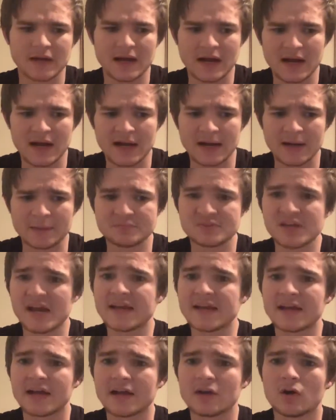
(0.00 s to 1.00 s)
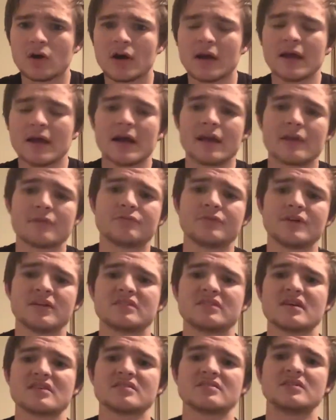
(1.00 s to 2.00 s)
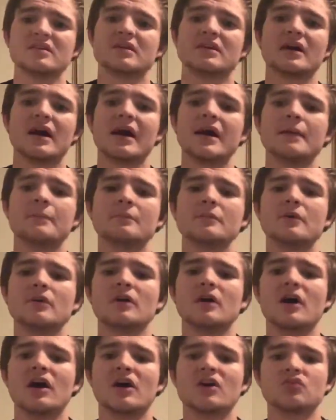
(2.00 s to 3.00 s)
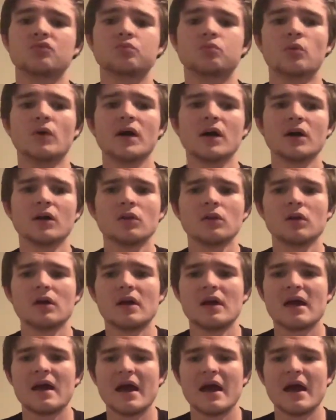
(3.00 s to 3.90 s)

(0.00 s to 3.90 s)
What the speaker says: Dane Gagai had a fantastic game as well.